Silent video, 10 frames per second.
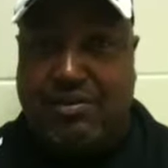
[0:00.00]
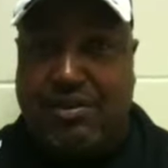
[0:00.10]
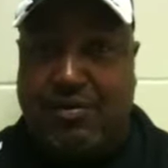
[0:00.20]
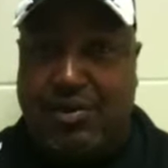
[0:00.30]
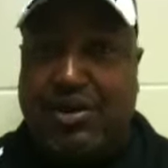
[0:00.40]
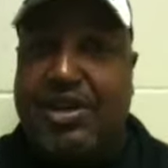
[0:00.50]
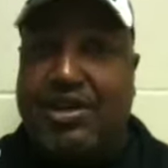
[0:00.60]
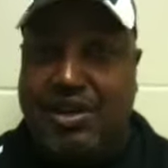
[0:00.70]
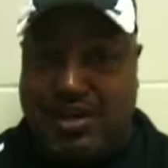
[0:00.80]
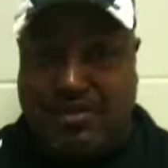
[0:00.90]
That's Coach
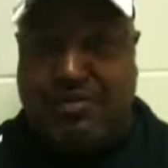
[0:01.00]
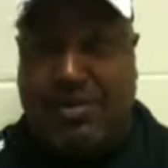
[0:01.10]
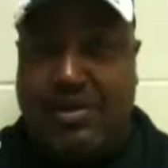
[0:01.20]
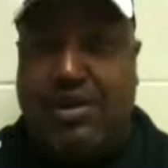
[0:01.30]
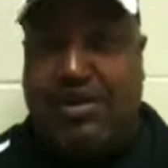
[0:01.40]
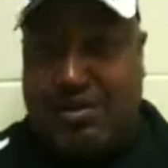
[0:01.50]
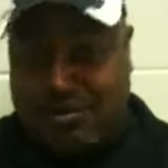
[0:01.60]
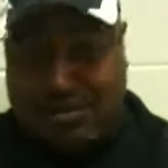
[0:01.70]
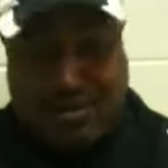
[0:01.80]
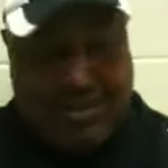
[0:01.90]
Walter Simmons of
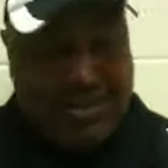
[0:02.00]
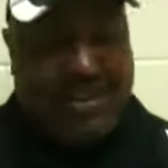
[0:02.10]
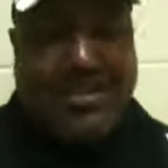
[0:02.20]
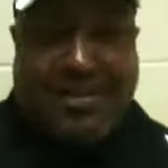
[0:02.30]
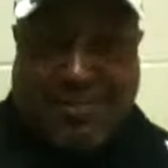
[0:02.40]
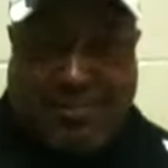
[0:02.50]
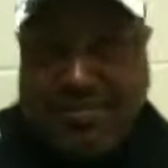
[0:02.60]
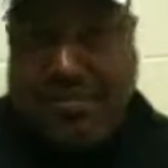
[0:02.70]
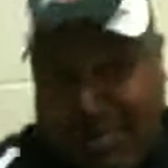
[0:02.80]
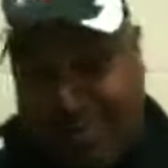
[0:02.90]
the Fort Bend Storm. Coach,
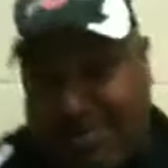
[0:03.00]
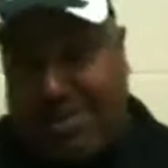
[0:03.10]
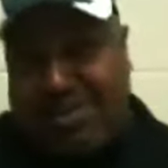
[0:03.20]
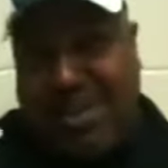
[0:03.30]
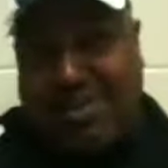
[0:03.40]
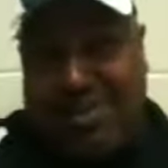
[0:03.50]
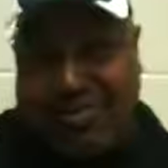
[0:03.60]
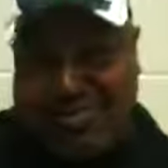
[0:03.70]
thanks for coming to the show.